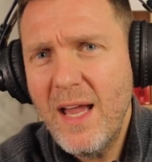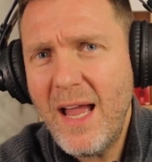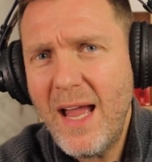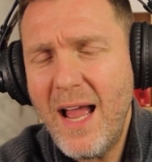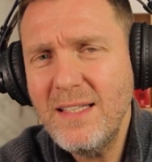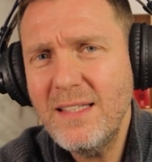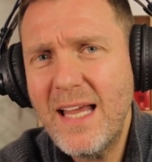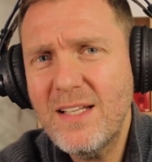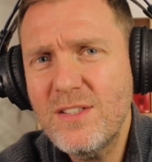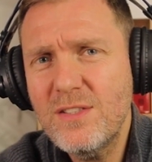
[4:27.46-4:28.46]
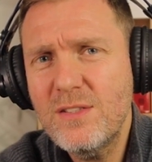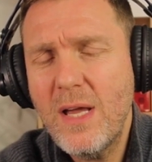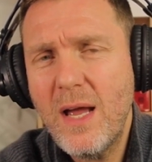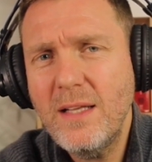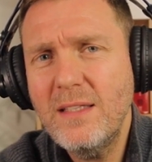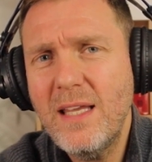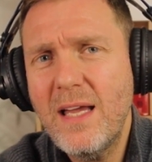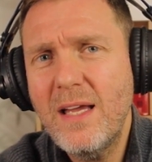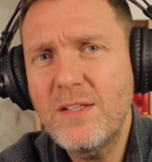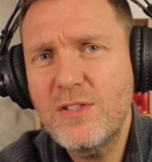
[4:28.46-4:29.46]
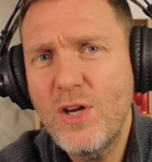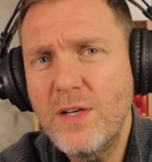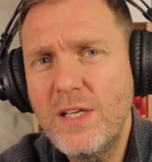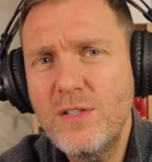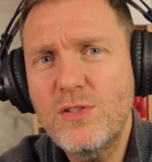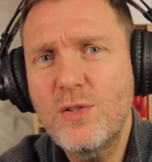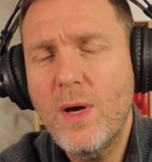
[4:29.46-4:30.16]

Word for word: how did that how did that turn into?